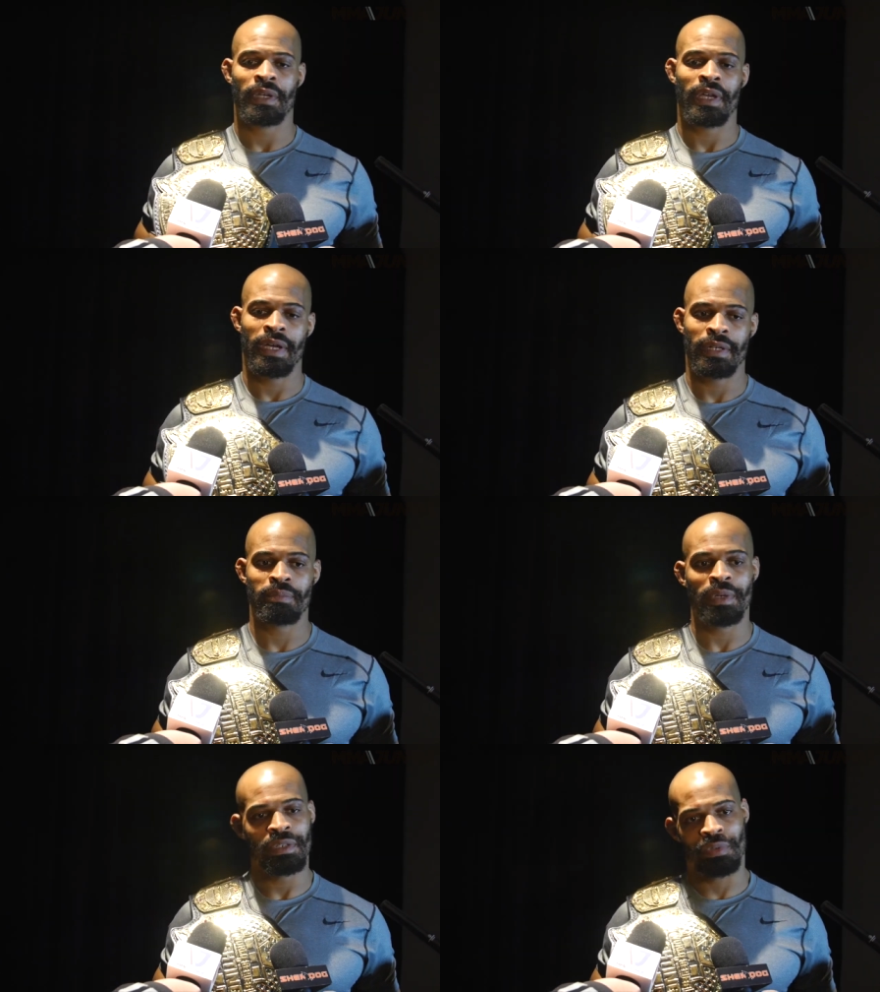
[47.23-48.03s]
And it,
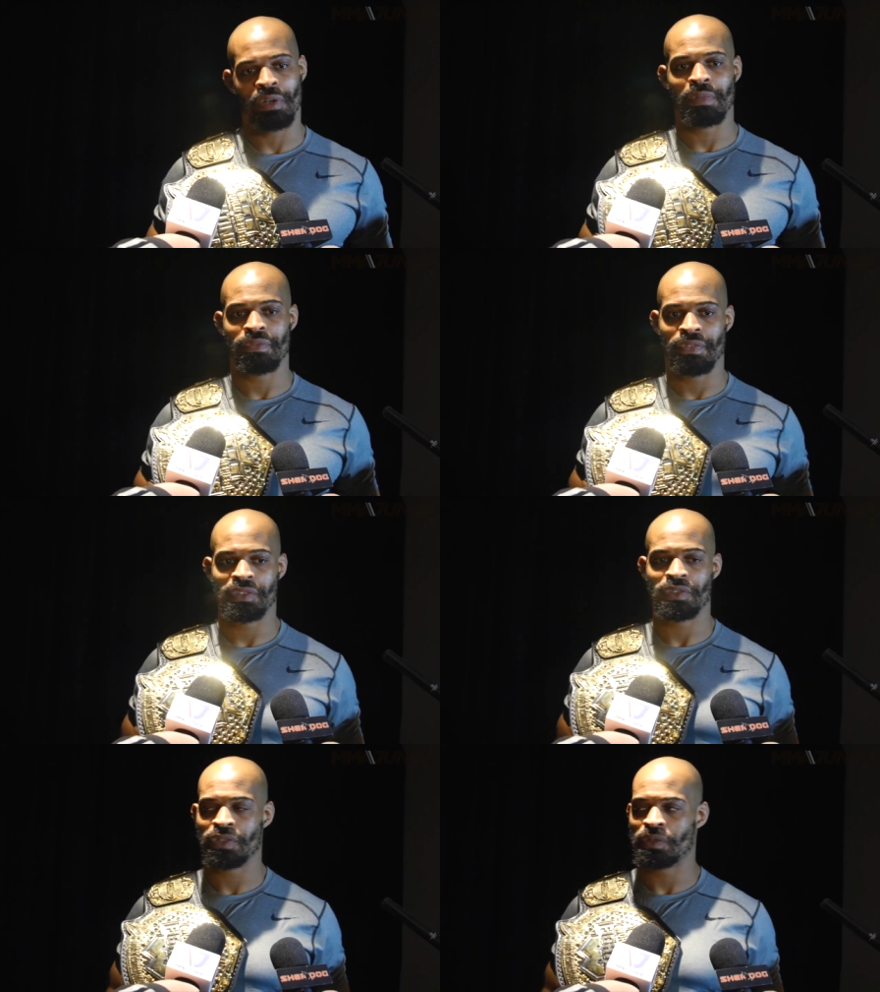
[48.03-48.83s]
he broke my
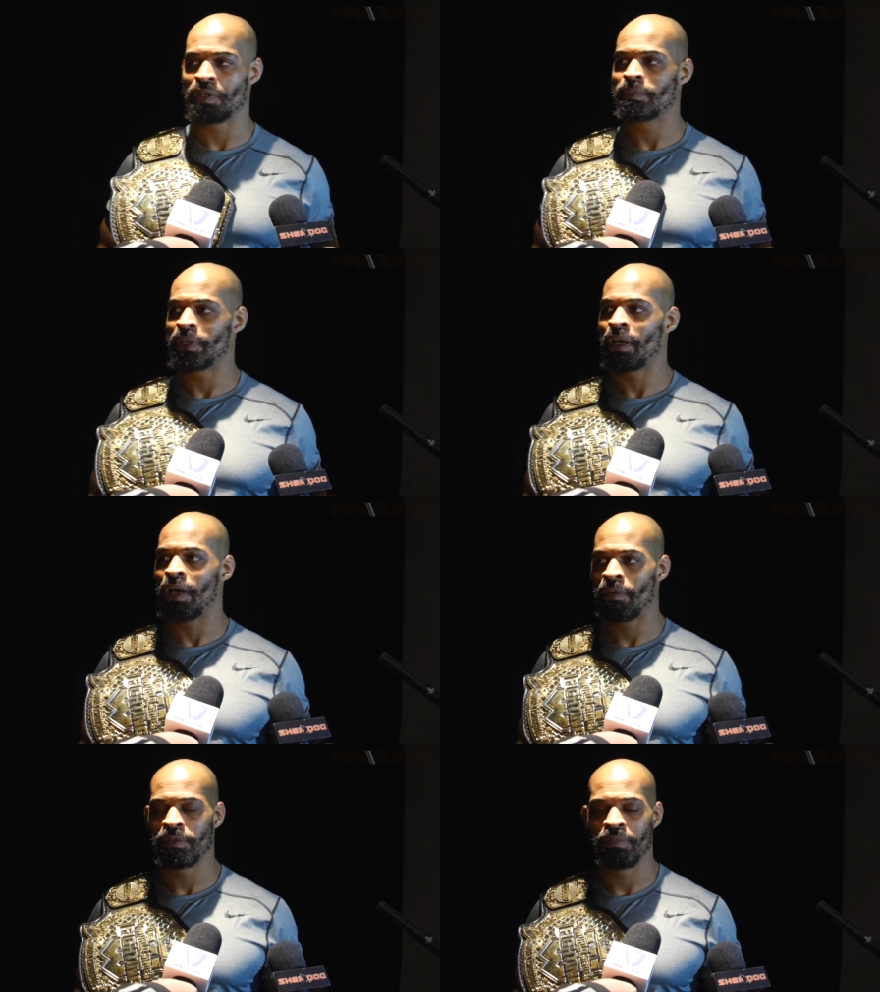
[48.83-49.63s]
finishing streak, but I'll,
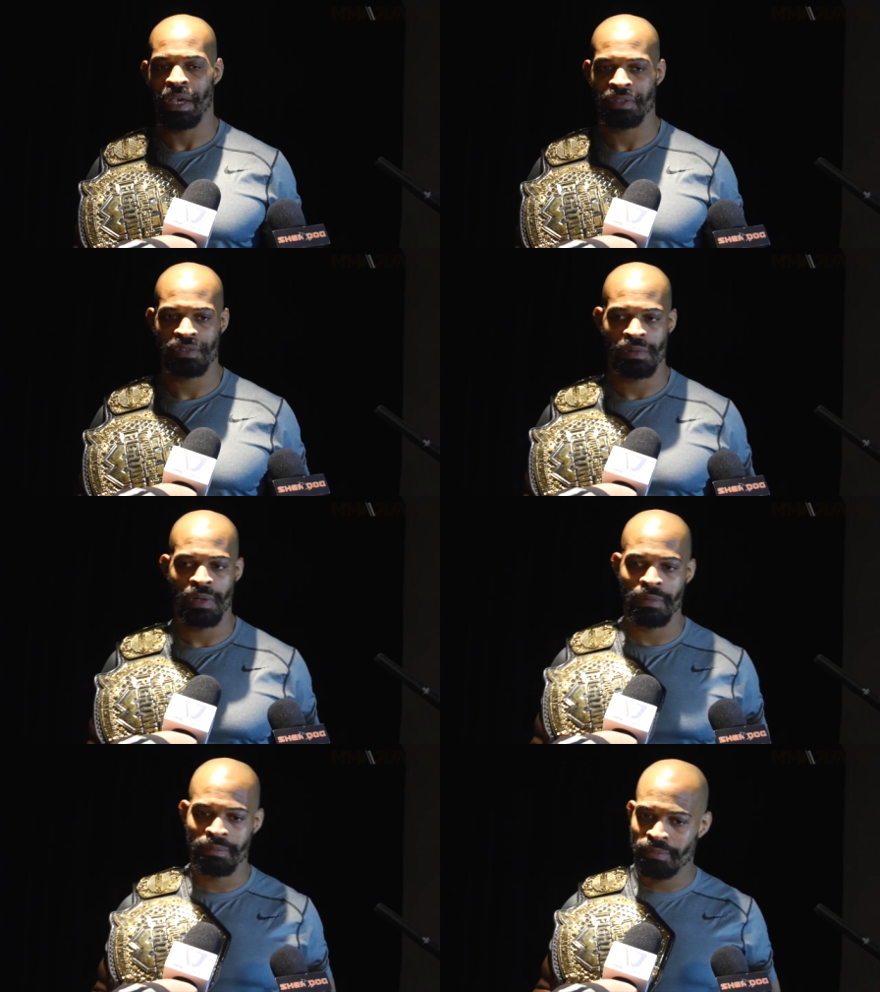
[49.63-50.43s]
I'll be back to
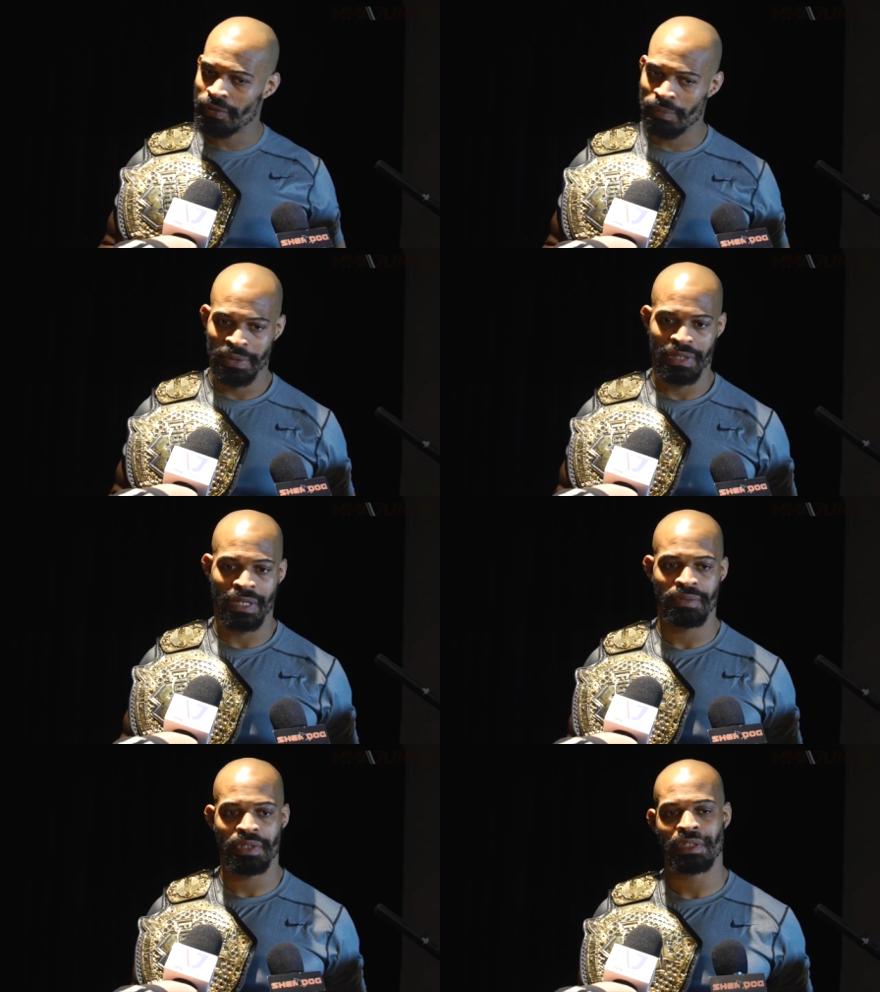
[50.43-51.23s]
um, to put that
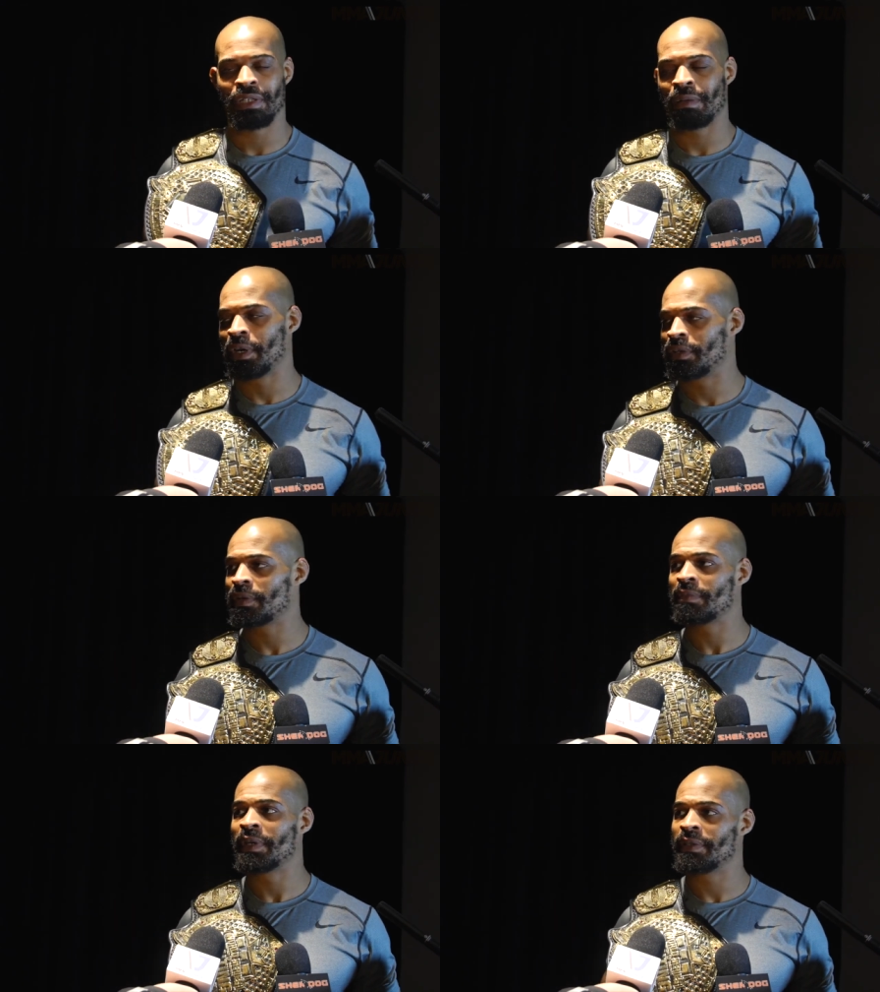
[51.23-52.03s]
out there again. I'm
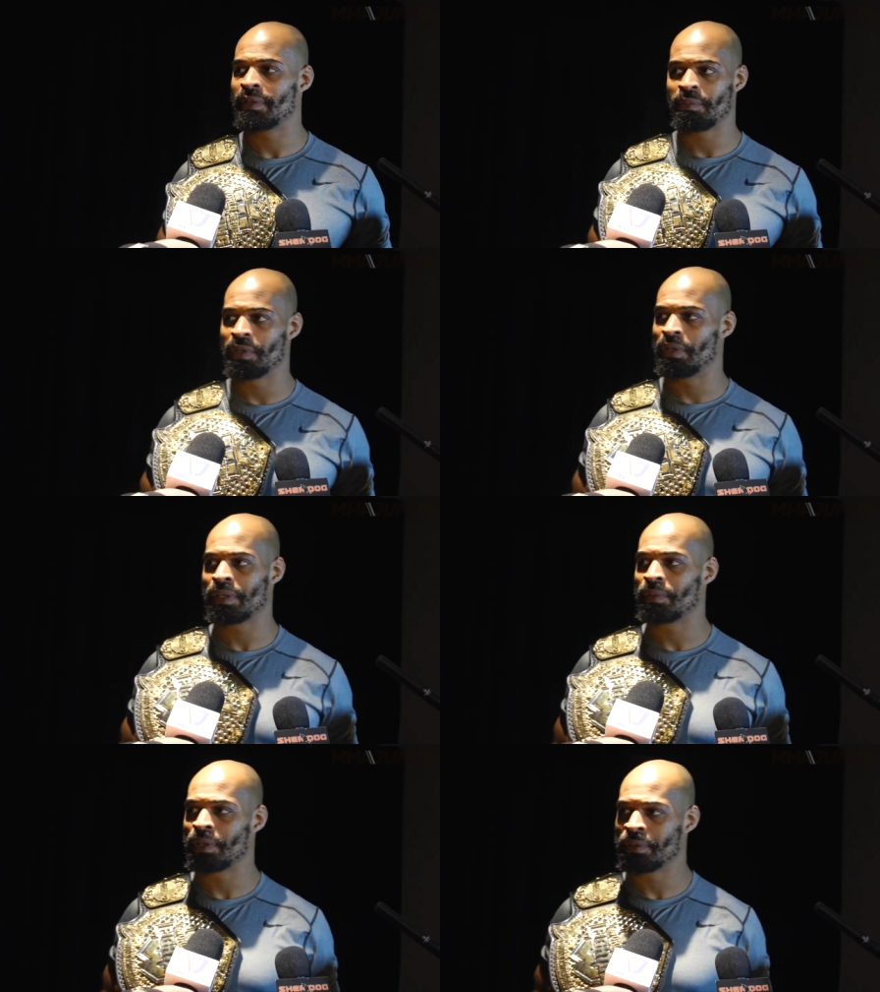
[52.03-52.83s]
hungry, man. I'm real
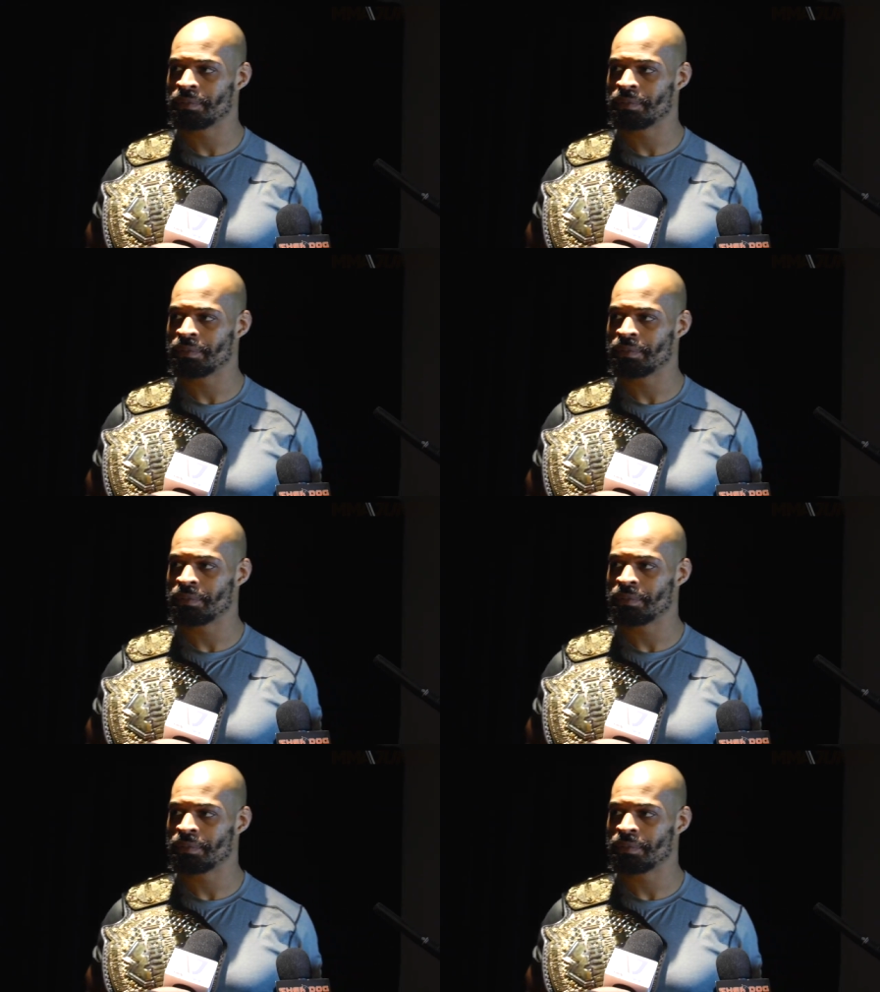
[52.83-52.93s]
hungry.